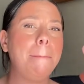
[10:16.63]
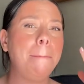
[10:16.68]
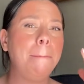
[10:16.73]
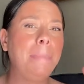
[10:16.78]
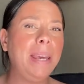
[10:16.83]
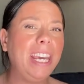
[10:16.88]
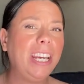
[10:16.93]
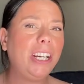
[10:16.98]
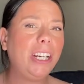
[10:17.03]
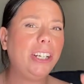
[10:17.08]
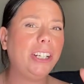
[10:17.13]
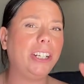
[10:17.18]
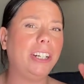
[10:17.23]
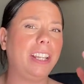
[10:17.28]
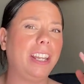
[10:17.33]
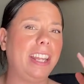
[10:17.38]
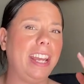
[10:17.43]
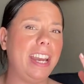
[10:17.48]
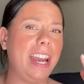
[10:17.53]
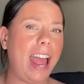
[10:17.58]

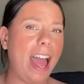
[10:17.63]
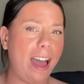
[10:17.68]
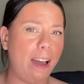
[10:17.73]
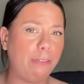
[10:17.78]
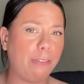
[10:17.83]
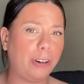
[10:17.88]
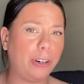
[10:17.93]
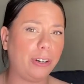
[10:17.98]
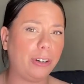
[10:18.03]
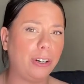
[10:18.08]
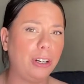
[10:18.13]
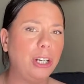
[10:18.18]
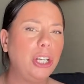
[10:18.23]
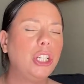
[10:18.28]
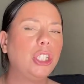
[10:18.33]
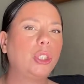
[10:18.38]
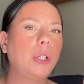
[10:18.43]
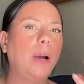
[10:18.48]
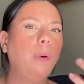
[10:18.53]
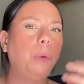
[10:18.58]
bigger than ever.
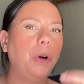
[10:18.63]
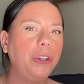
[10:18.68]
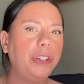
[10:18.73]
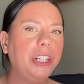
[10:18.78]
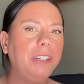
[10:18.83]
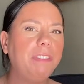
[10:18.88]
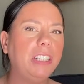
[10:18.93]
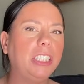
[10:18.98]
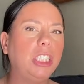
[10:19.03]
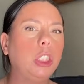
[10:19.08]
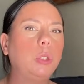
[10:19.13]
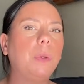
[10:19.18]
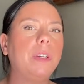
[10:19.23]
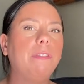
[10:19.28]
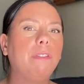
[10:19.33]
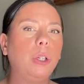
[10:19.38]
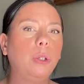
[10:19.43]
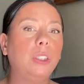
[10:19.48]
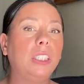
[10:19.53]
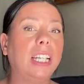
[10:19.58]
So I wonder if this is one
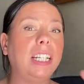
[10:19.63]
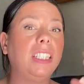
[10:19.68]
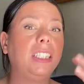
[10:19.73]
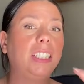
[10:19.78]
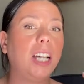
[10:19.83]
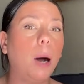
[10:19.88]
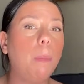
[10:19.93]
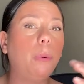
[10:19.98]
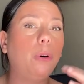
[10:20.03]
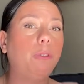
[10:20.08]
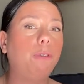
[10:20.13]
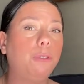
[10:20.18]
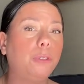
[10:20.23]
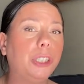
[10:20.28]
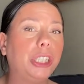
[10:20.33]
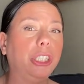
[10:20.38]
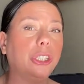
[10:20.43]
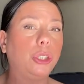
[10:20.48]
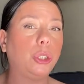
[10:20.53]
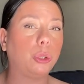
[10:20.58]
of those like double for
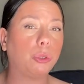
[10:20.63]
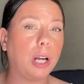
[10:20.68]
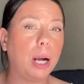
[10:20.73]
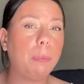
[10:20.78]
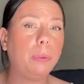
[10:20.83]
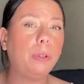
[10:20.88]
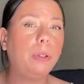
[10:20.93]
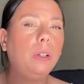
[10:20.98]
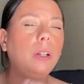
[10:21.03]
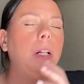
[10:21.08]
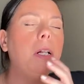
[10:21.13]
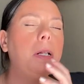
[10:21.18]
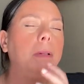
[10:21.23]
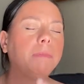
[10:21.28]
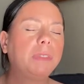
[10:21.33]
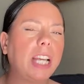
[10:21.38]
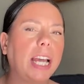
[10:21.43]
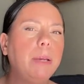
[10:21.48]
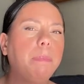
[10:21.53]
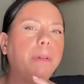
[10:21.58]
your trouble
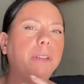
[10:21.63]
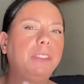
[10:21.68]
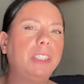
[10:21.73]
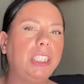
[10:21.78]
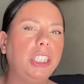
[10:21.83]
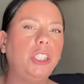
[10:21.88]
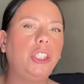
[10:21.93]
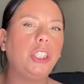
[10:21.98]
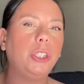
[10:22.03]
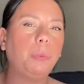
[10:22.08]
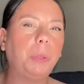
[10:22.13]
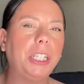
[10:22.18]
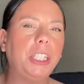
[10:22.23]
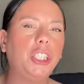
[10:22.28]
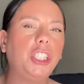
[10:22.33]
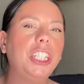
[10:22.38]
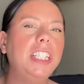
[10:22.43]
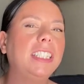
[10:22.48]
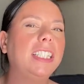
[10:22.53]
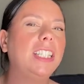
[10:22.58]
type of
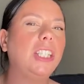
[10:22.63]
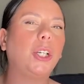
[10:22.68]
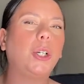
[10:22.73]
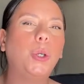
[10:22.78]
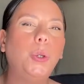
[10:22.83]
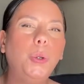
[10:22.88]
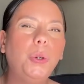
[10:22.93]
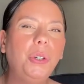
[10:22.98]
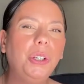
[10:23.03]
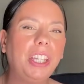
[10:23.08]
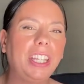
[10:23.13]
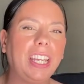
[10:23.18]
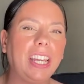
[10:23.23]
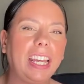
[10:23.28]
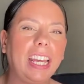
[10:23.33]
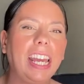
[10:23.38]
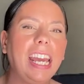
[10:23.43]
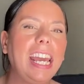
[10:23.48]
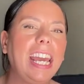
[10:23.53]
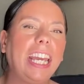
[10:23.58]
situations. And the cool
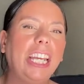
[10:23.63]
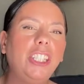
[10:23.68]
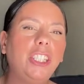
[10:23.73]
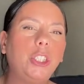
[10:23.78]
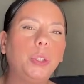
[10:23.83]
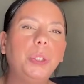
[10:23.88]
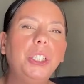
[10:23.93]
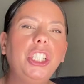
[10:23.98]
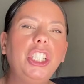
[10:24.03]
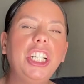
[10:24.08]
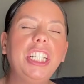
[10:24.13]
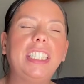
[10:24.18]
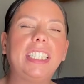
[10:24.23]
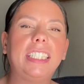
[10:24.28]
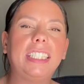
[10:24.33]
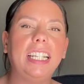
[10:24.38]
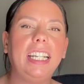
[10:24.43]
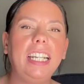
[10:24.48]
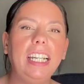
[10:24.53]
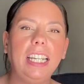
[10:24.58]
thing is you're just
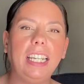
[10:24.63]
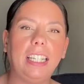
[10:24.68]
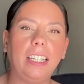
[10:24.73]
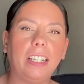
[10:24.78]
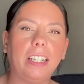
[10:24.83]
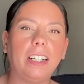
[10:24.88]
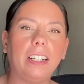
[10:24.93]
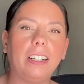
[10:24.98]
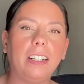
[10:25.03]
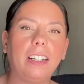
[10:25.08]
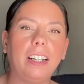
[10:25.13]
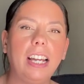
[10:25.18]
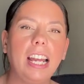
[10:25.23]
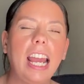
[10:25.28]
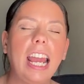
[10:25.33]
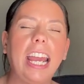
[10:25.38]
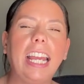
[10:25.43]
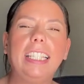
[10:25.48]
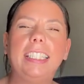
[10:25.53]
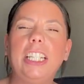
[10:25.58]
sitting here.
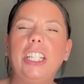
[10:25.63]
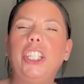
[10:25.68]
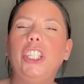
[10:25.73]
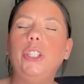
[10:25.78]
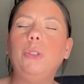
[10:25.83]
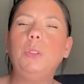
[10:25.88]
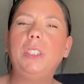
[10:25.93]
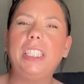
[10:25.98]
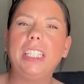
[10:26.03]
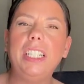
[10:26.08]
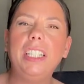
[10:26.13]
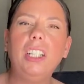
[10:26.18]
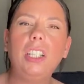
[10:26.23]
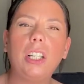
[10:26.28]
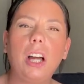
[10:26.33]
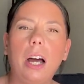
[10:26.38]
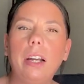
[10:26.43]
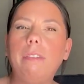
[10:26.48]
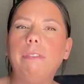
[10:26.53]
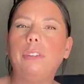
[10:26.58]
It's like you did a
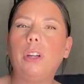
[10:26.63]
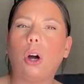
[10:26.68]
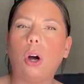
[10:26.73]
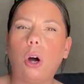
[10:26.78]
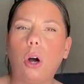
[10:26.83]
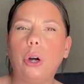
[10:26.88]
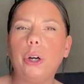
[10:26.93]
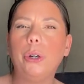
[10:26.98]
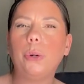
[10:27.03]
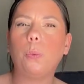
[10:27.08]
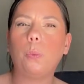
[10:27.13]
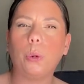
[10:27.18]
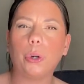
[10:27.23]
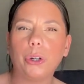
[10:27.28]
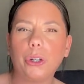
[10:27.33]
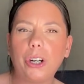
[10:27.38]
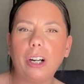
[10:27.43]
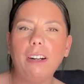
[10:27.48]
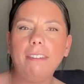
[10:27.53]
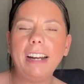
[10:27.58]
lot of the hard
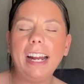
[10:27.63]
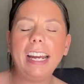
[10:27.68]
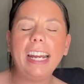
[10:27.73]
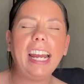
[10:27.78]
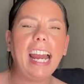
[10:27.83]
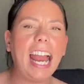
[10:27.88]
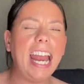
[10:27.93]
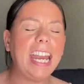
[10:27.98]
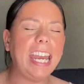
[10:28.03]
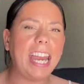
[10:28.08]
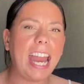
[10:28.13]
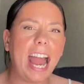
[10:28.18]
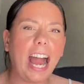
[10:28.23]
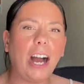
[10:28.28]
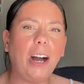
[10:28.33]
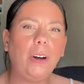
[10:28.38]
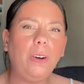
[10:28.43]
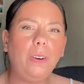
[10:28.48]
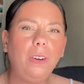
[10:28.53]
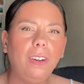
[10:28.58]
work already, and
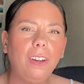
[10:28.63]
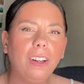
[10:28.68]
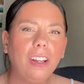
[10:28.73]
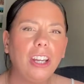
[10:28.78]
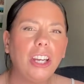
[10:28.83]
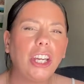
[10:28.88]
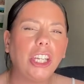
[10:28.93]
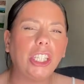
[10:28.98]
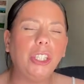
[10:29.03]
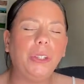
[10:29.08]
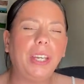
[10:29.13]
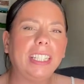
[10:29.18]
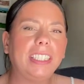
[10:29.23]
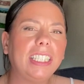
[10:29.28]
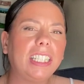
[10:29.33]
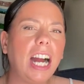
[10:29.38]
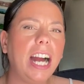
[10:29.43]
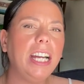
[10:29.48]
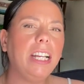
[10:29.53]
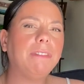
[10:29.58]
now you get to
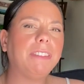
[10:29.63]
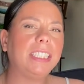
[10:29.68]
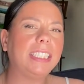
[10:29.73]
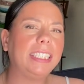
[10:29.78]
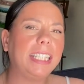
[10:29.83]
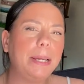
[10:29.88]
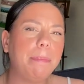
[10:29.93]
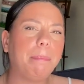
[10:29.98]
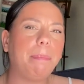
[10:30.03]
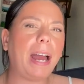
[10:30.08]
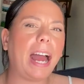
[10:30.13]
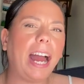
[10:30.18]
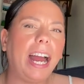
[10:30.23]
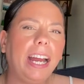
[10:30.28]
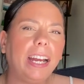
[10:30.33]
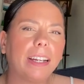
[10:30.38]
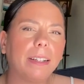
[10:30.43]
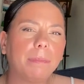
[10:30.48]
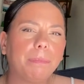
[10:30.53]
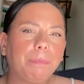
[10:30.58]
kind of sit
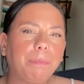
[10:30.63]
back